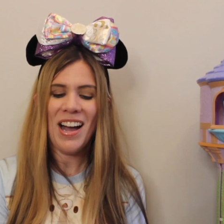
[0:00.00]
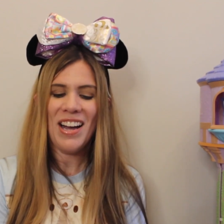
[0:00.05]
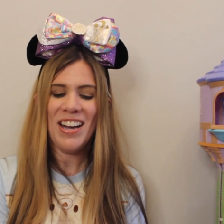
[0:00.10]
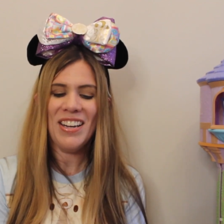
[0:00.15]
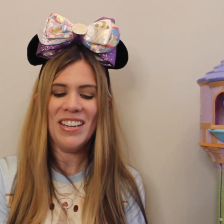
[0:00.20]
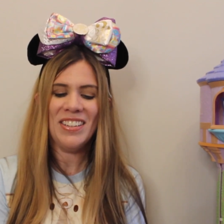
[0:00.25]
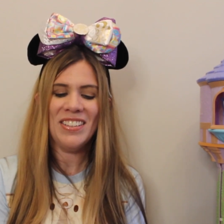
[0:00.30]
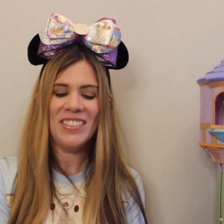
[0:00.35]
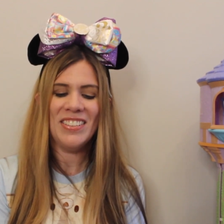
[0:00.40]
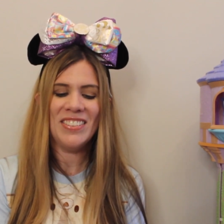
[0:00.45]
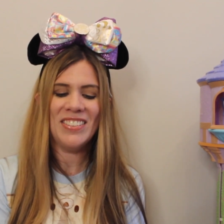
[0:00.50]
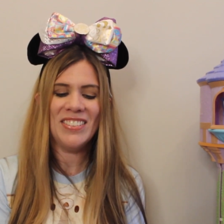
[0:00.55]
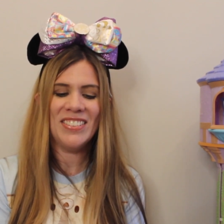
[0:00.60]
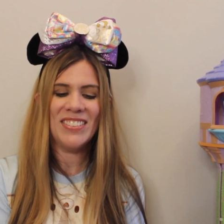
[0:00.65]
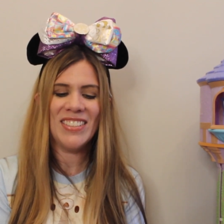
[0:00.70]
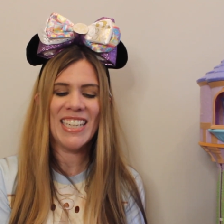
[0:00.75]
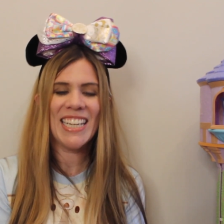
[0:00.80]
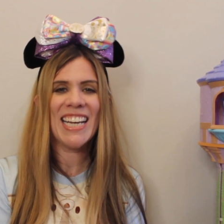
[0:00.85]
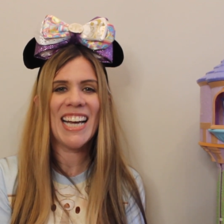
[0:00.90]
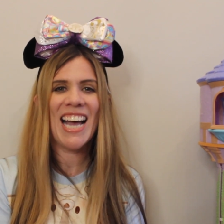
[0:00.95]
Oh
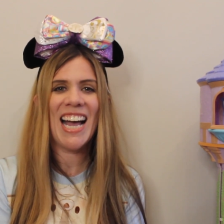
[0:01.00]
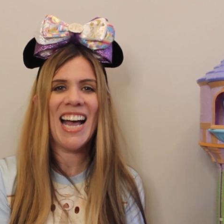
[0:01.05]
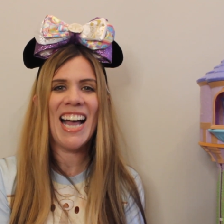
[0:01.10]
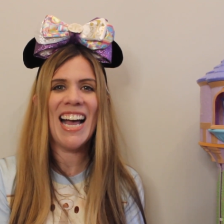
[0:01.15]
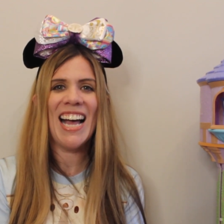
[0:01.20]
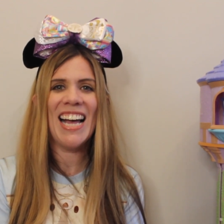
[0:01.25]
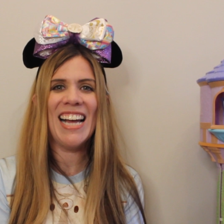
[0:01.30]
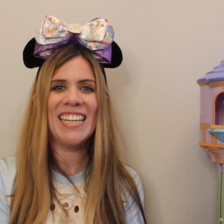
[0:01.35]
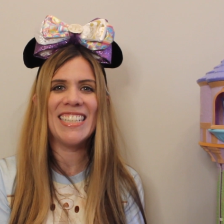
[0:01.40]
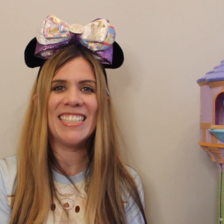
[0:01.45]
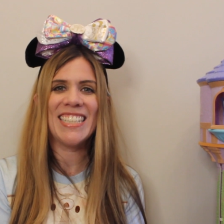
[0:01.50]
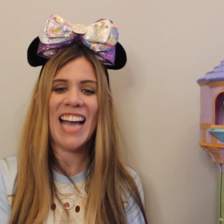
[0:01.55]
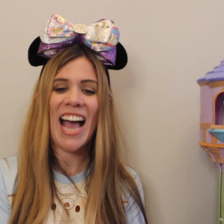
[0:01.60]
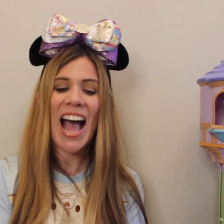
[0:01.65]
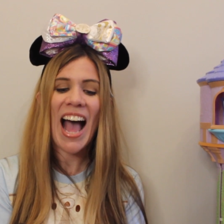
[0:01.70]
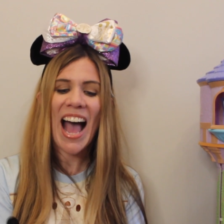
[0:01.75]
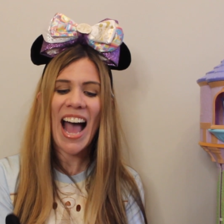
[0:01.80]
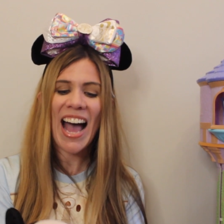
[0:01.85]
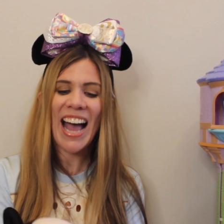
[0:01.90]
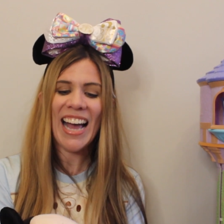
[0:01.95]
my god,
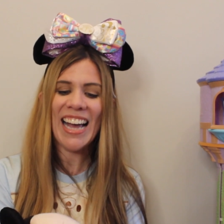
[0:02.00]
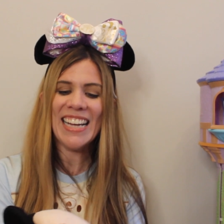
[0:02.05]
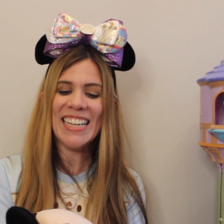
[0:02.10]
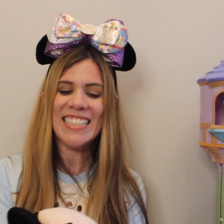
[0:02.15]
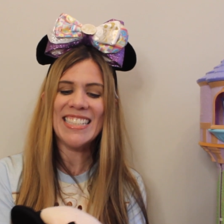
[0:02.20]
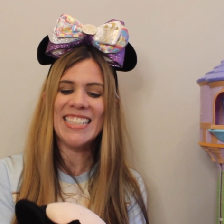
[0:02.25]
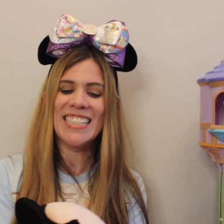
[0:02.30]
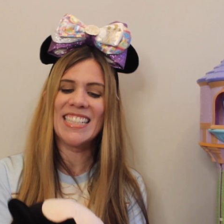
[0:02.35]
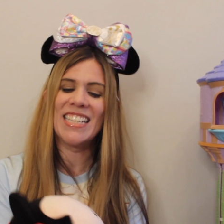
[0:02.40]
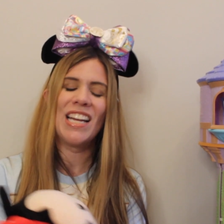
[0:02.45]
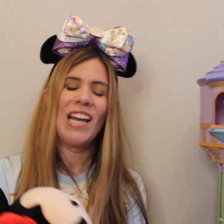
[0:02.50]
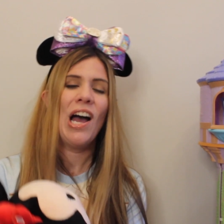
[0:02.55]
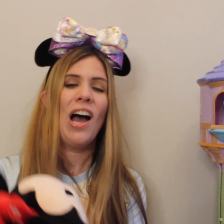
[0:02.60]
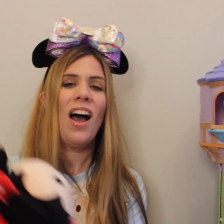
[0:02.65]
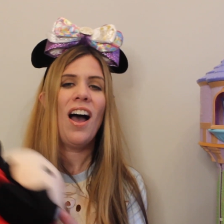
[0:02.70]
guys!